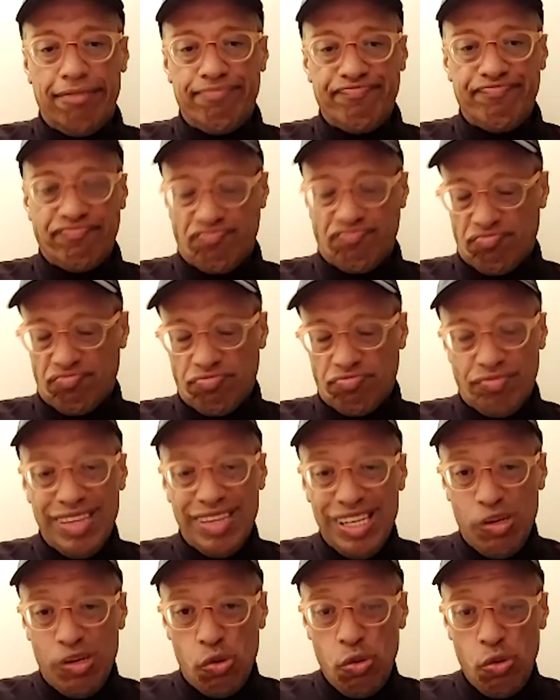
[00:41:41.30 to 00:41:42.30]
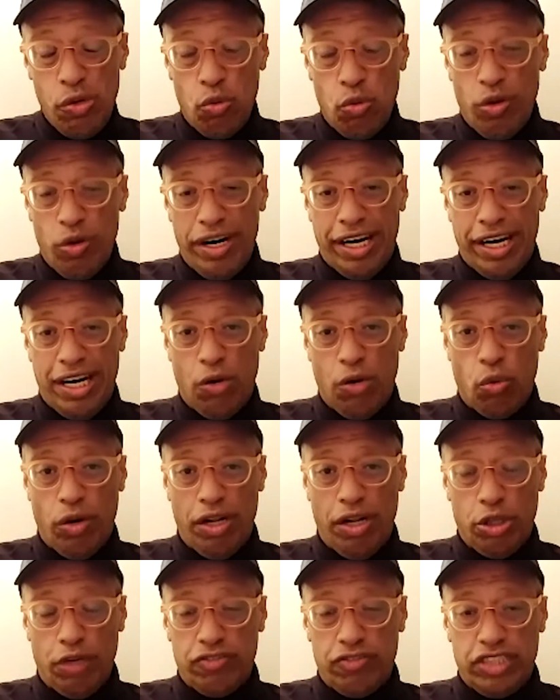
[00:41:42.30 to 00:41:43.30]
that I would echo
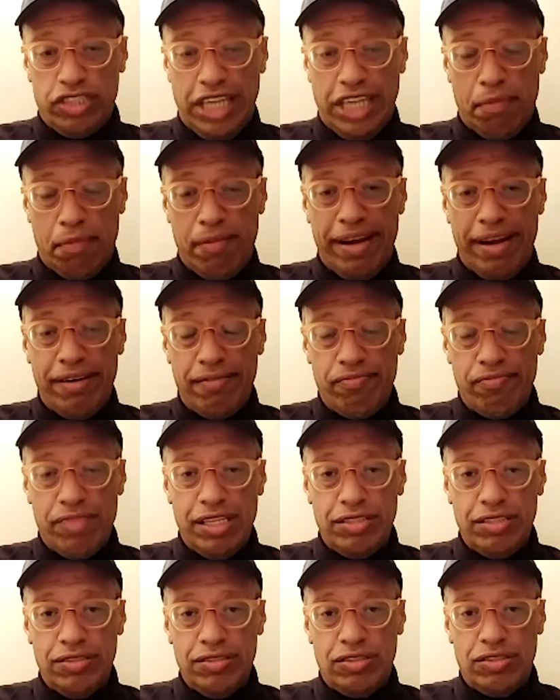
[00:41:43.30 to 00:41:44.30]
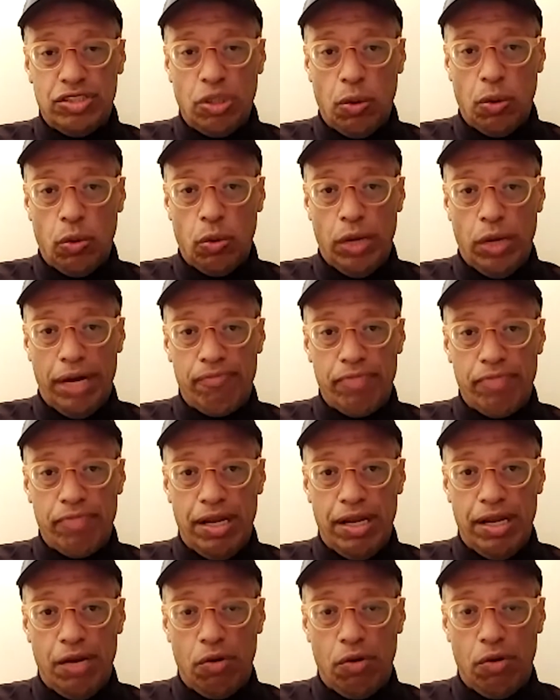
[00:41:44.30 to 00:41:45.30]
what he said, but I would also focus
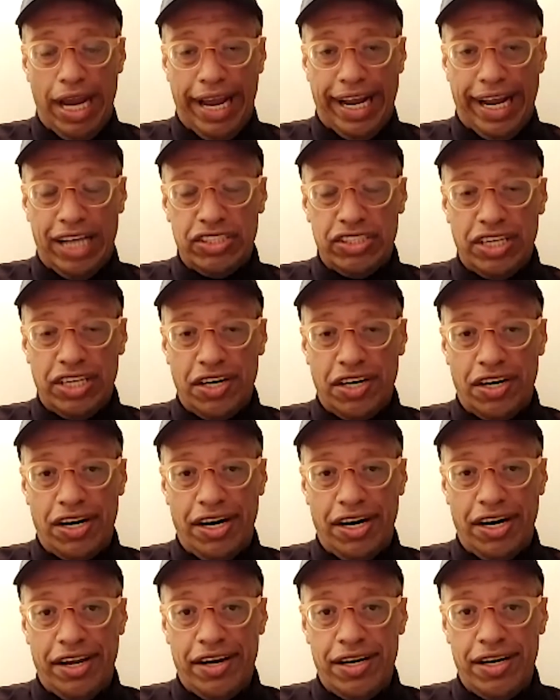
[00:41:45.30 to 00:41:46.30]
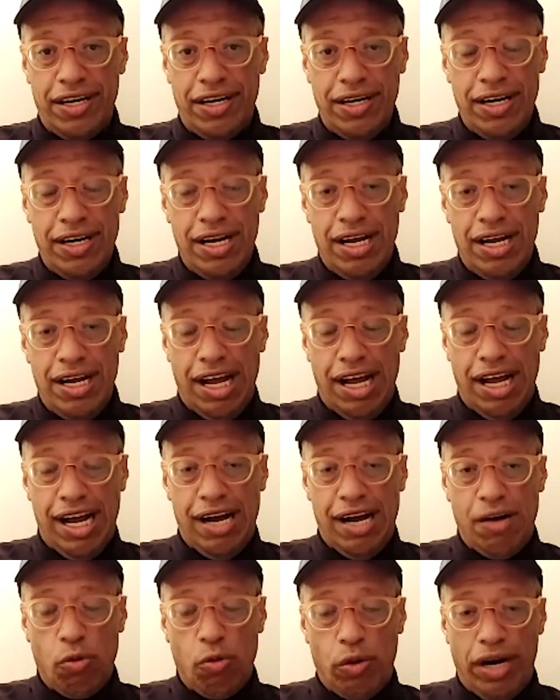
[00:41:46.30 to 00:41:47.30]
more
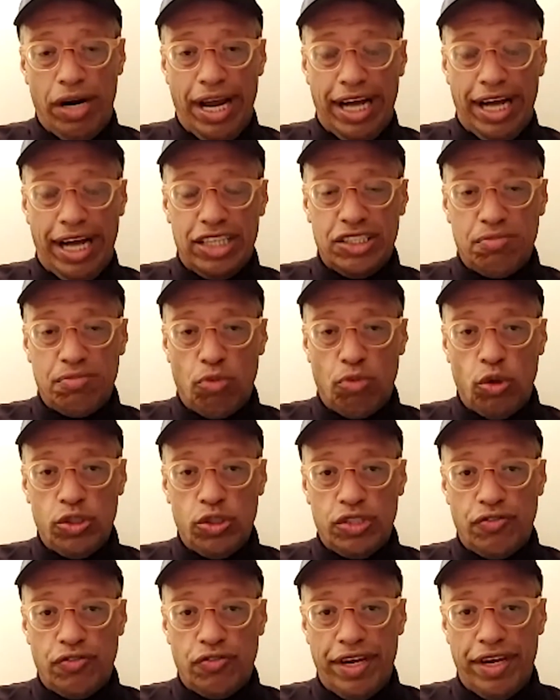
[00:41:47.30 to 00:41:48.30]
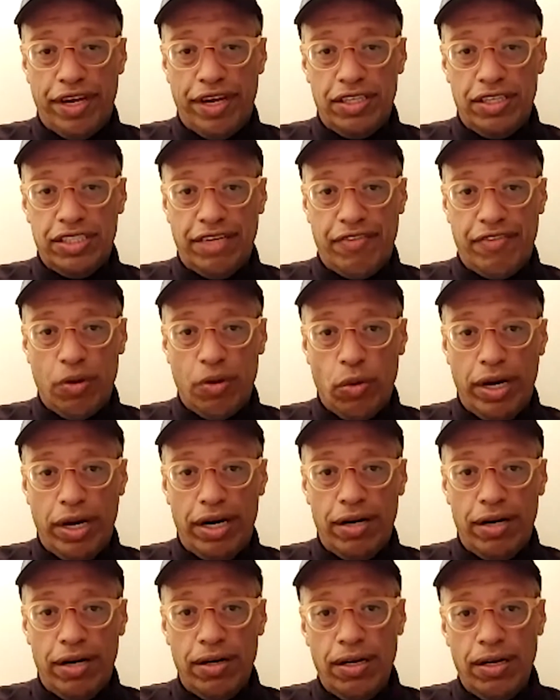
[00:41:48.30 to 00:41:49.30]
and narrow down to understand that
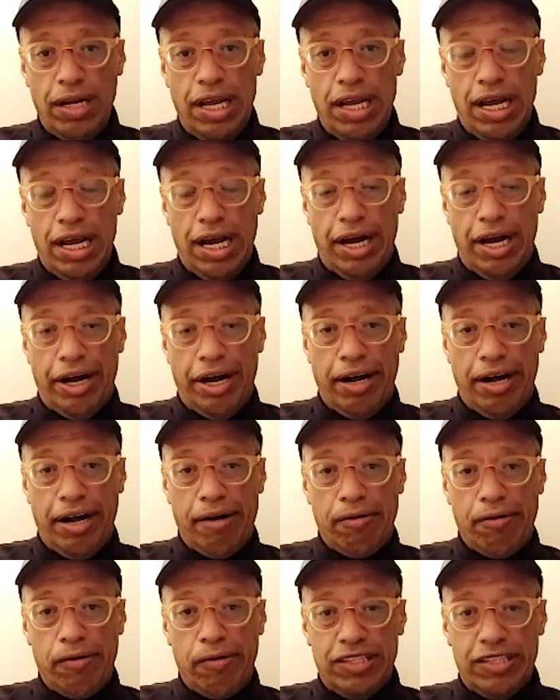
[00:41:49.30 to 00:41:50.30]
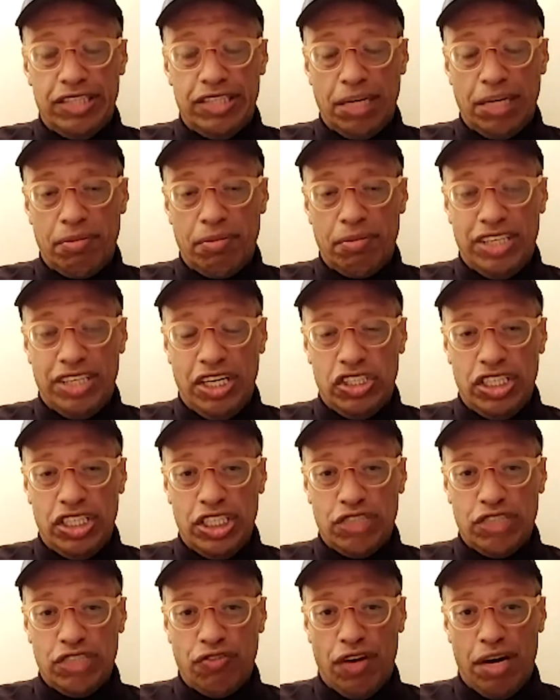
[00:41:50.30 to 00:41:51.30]
you don't need the 99% to hear
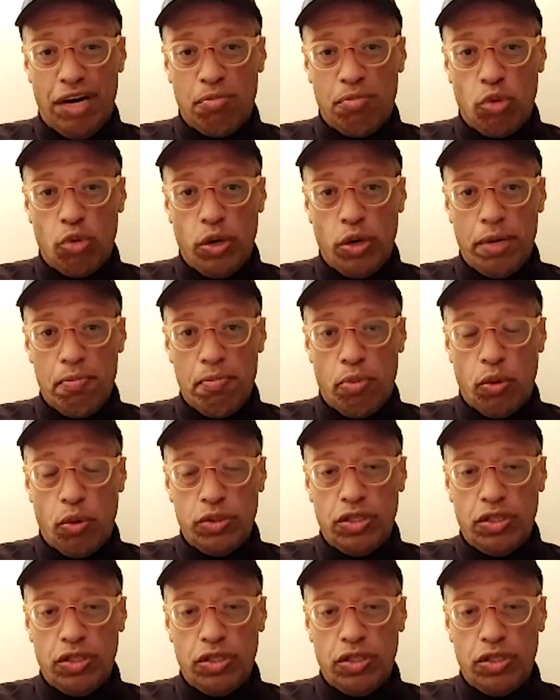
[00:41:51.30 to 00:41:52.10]
about you, because